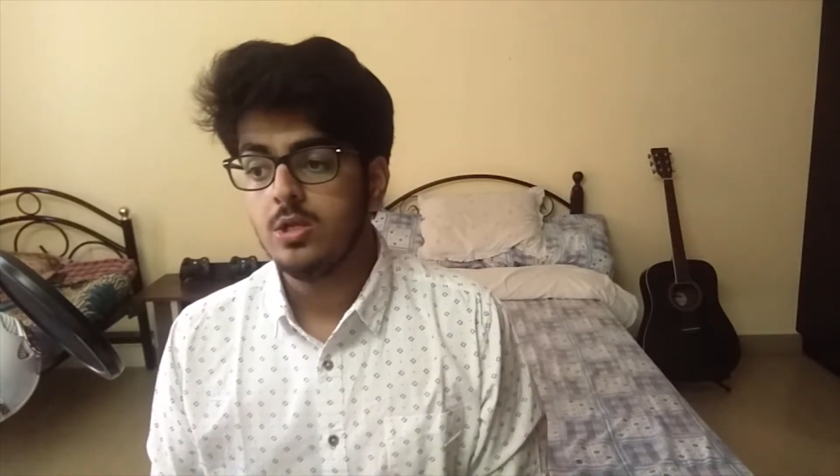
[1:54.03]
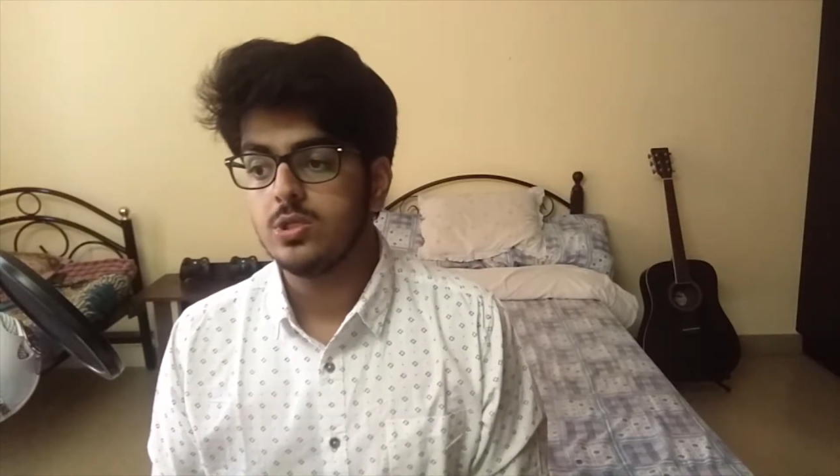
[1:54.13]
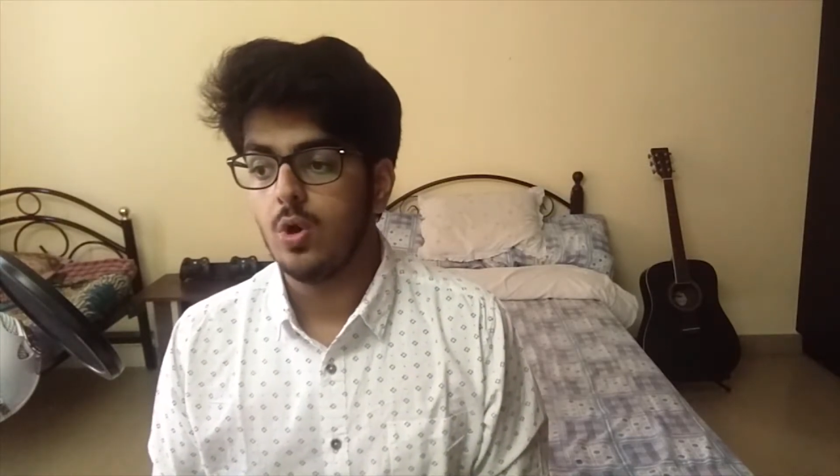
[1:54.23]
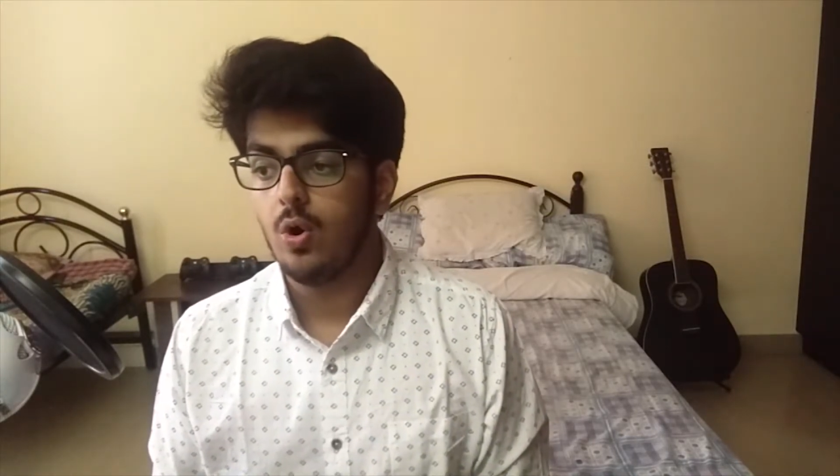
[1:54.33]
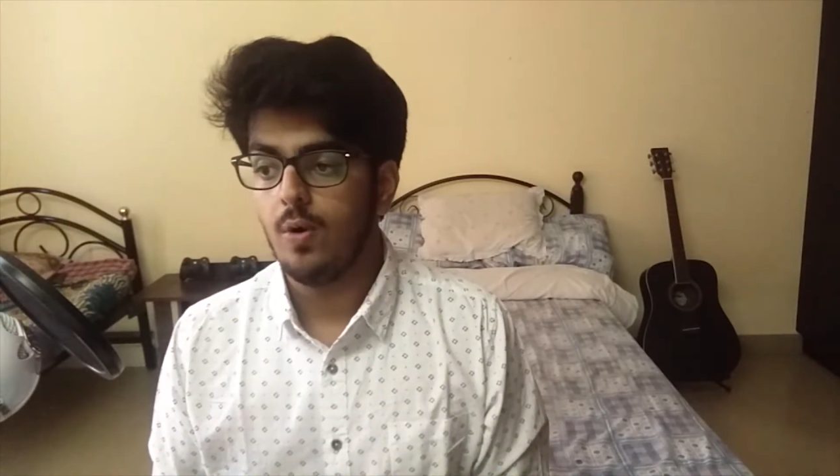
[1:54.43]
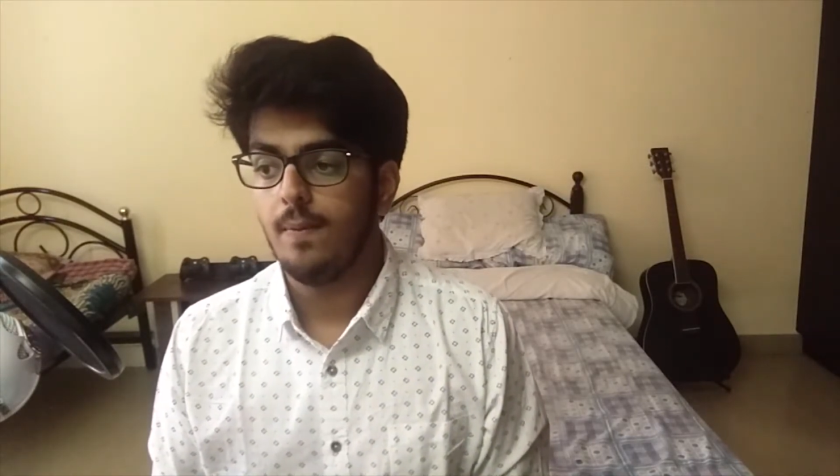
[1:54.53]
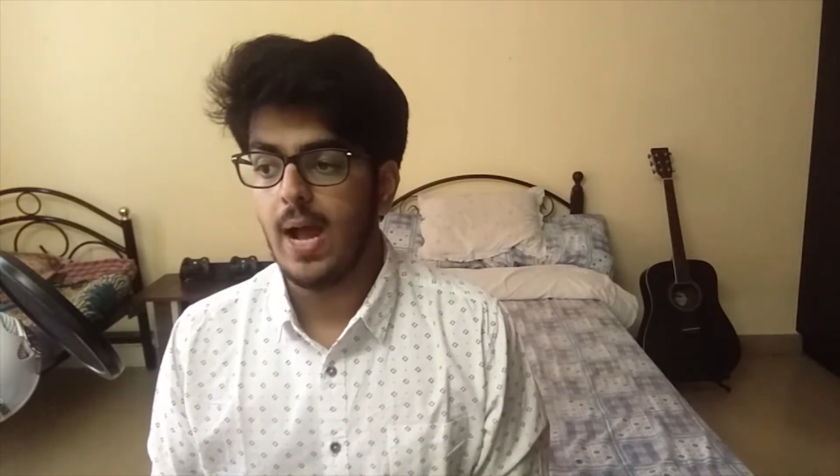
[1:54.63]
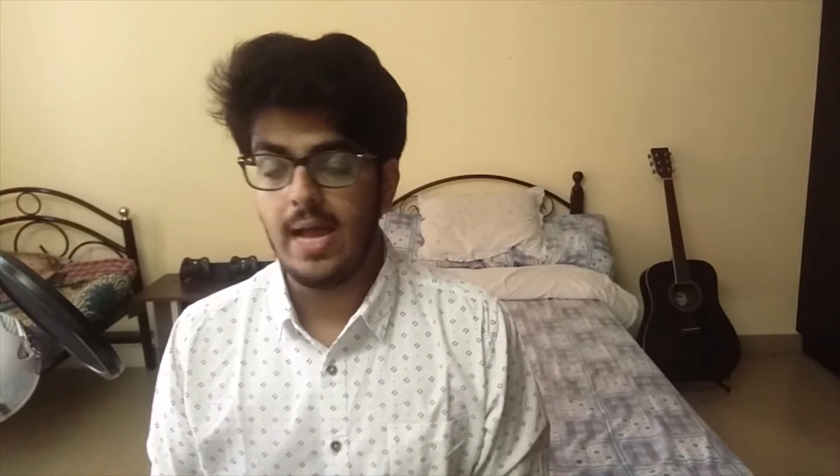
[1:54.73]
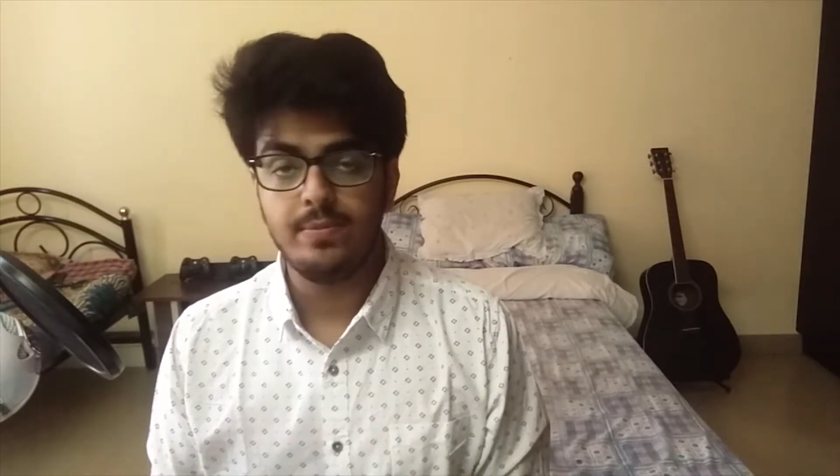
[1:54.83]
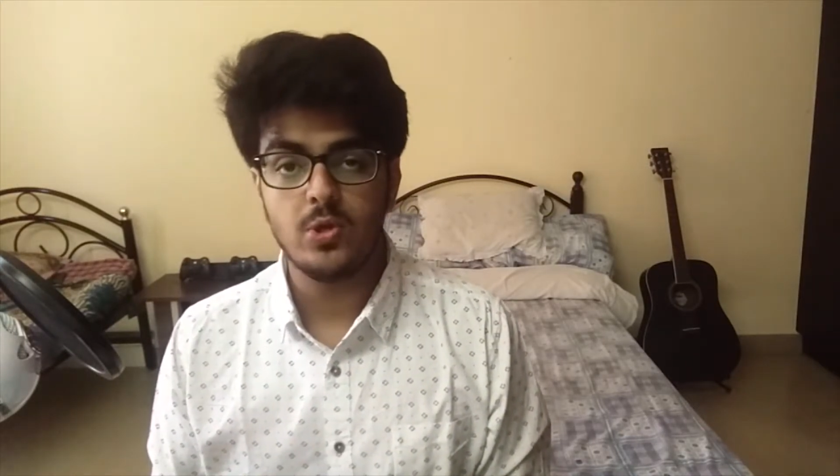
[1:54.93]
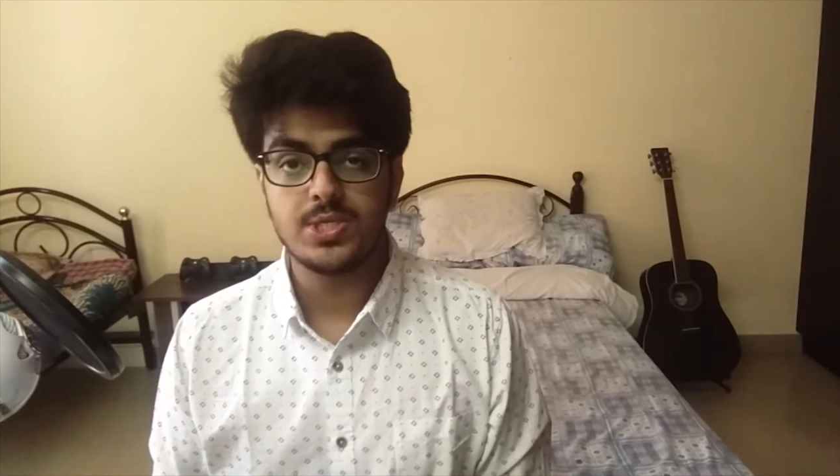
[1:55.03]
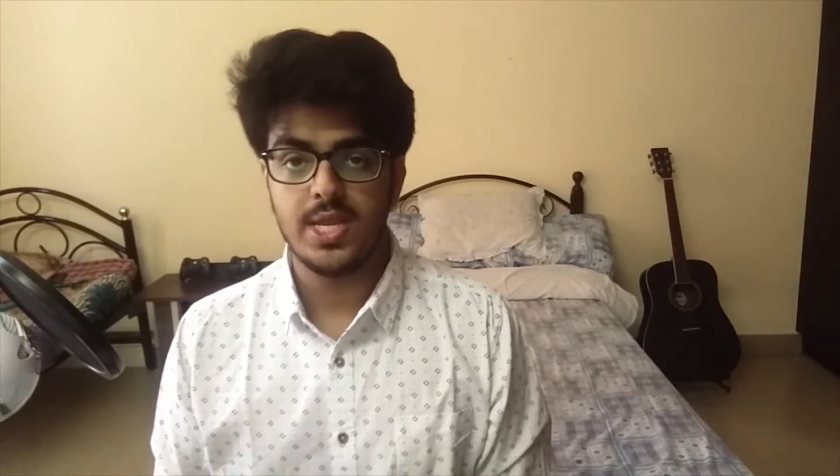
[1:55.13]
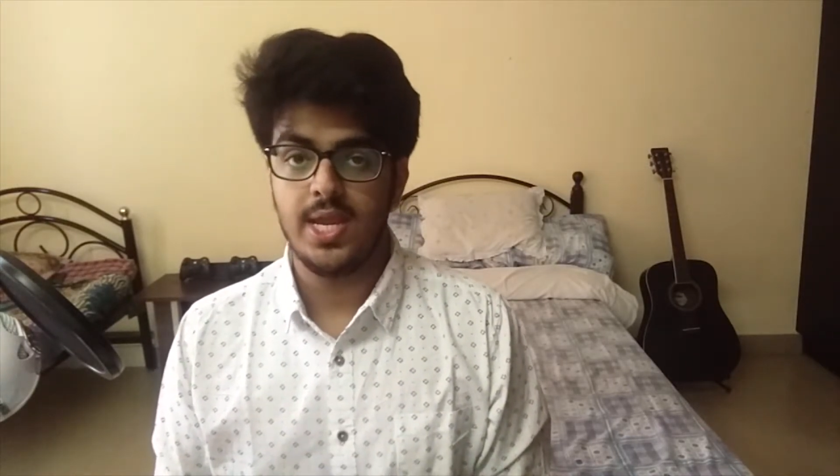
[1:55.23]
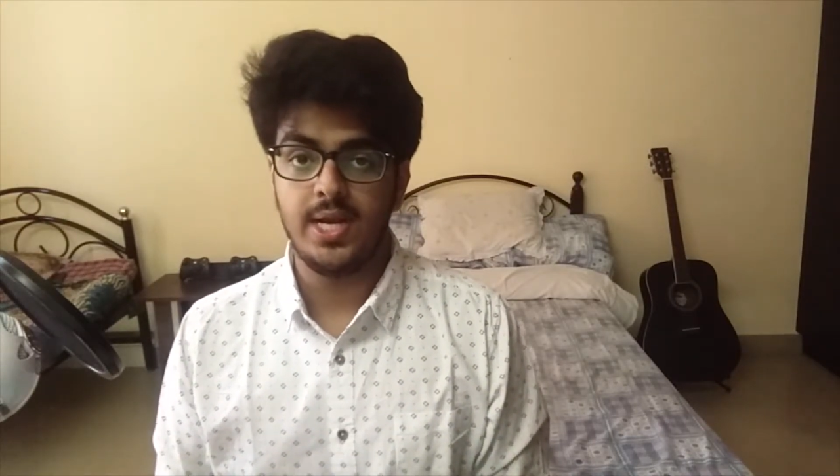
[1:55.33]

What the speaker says: So I'm using